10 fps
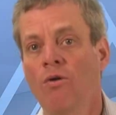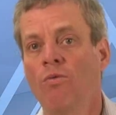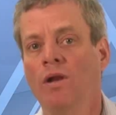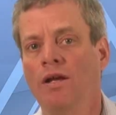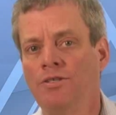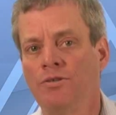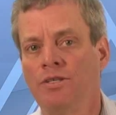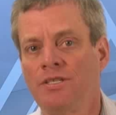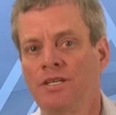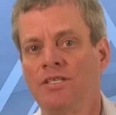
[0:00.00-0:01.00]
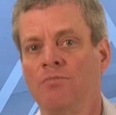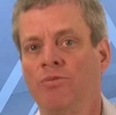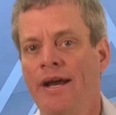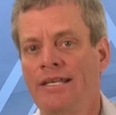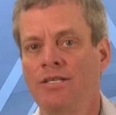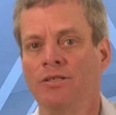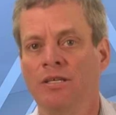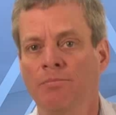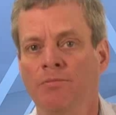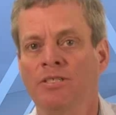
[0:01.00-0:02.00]
We'll also discuss some practical
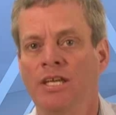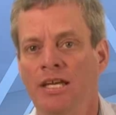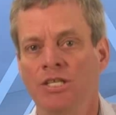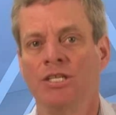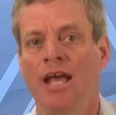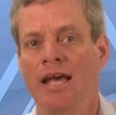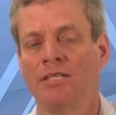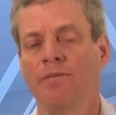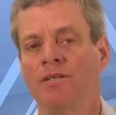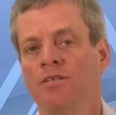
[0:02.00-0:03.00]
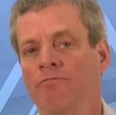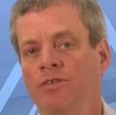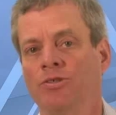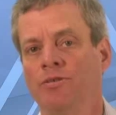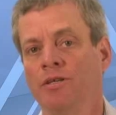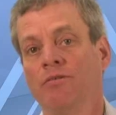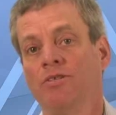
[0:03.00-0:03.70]
implementation aspects of filtering.